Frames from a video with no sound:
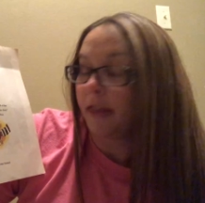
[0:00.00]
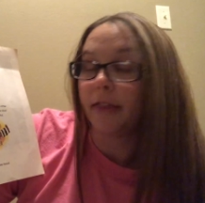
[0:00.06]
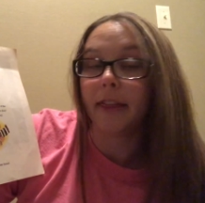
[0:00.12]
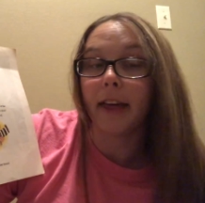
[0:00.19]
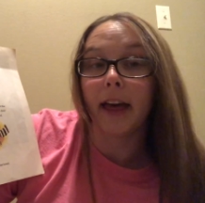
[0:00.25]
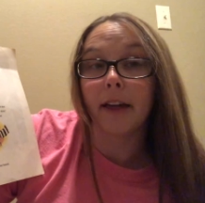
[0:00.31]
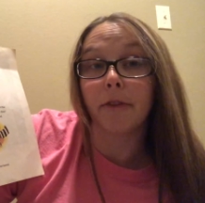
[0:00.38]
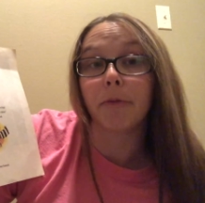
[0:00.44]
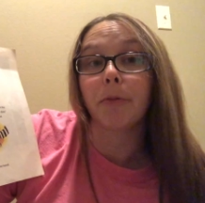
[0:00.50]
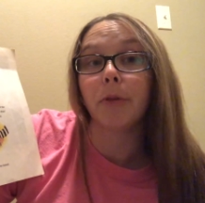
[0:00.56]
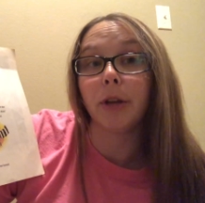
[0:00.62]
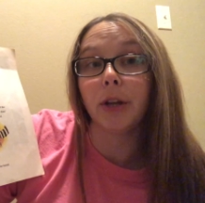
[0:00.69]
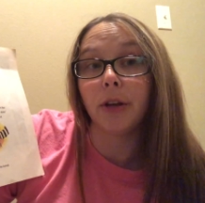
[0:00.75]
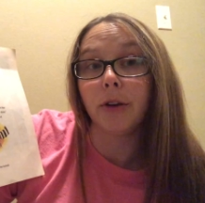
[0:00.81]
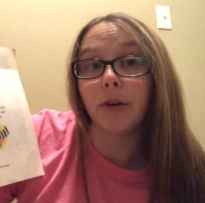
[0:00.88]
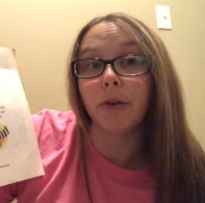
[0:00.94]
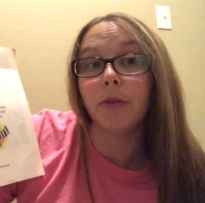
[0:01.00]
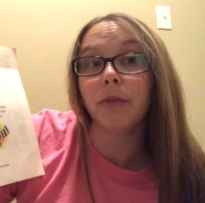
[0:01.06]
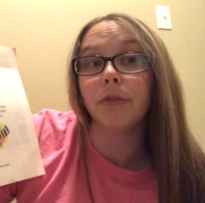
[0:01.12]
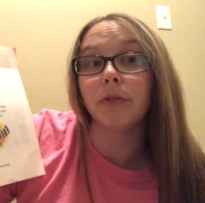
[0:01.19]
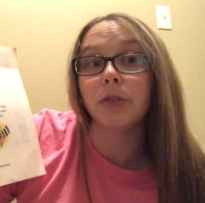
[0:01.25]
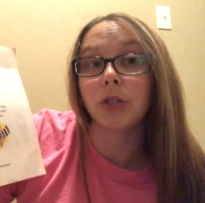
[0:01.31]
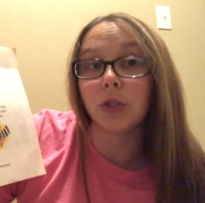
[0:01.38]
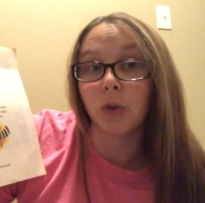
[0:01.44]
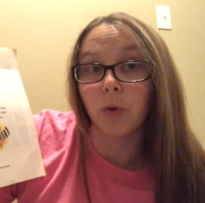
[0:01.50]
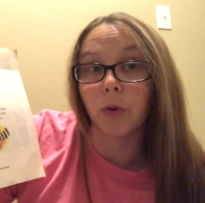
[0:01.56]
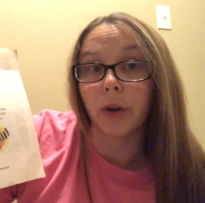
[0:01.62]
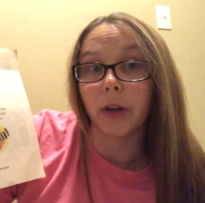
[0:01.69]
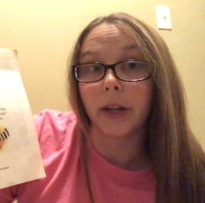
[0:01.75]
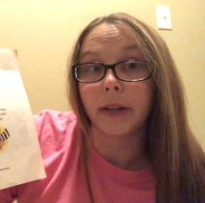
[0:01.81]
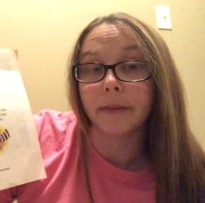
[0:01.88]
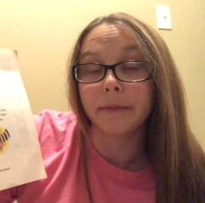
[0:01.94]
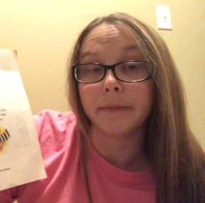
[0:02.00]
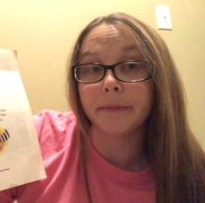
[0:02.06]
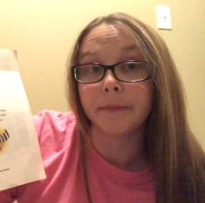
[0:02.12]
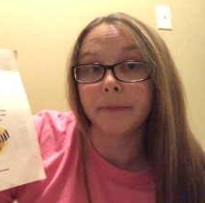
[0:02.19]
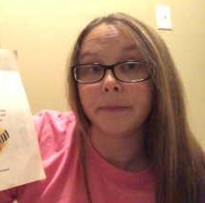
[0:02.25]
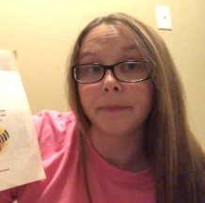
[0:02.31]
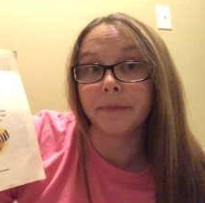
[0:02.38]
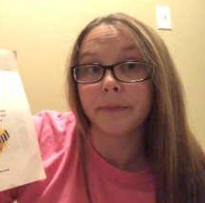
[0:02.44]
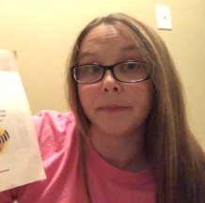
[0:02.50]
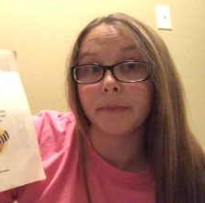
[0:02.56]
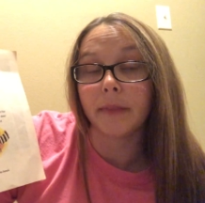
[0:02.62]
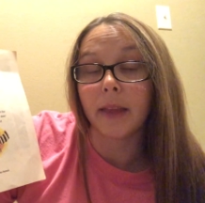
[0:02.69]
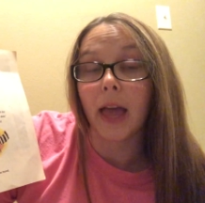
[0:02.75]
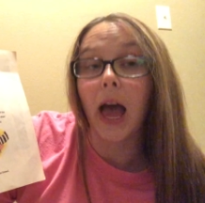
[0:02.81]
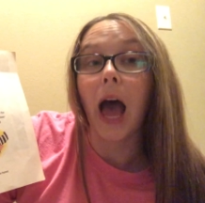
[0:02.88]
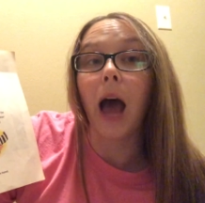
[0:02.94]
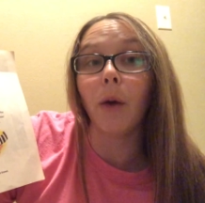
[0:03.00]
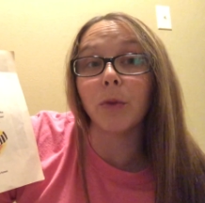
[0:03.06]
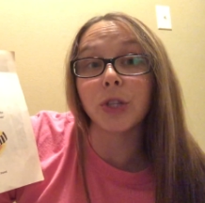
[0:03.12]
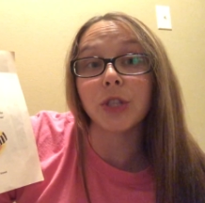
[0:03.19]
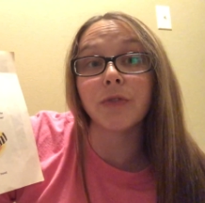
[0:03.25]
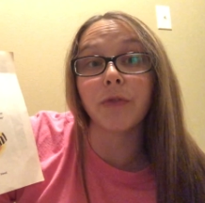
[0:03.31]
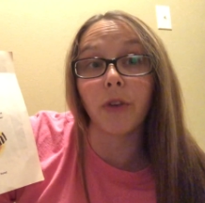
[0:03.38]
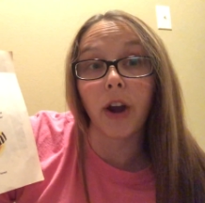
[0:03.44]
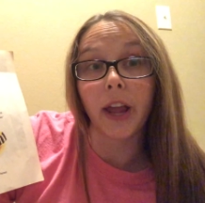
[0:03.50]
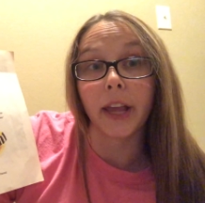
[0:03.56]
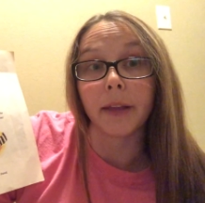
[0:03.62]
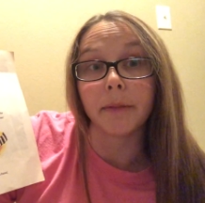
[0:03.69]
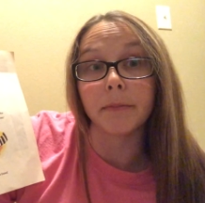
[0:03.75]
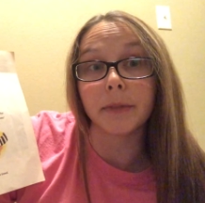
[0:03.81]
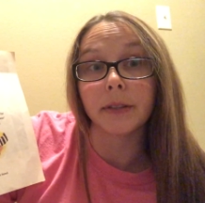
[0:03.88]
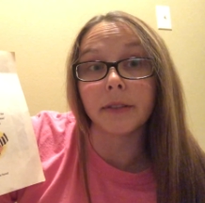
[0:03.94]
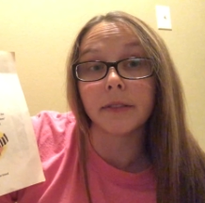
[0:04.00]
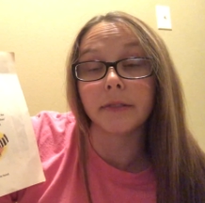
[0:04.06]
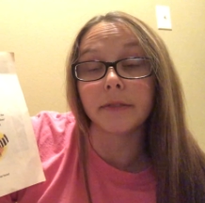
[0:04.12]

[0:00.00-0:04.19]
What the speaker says: That real story. I was framed.